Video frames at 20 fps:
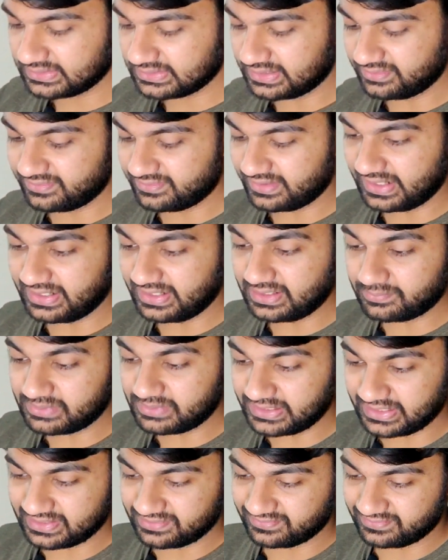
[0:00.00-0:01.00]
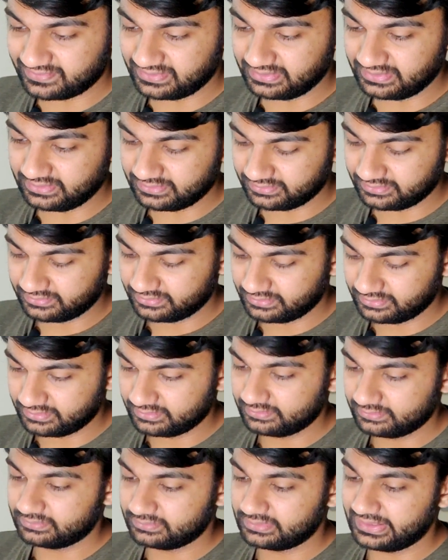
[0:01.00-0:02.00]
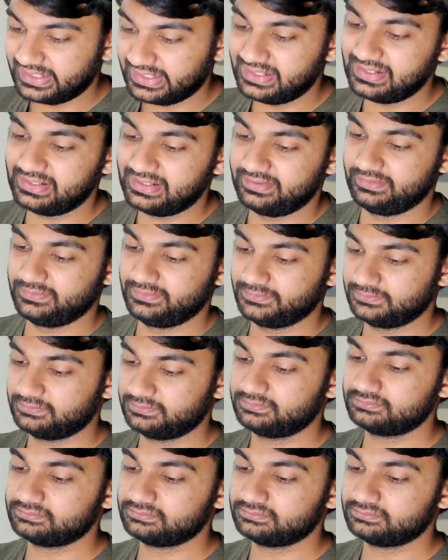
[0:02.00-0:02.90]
That's N W A C L N.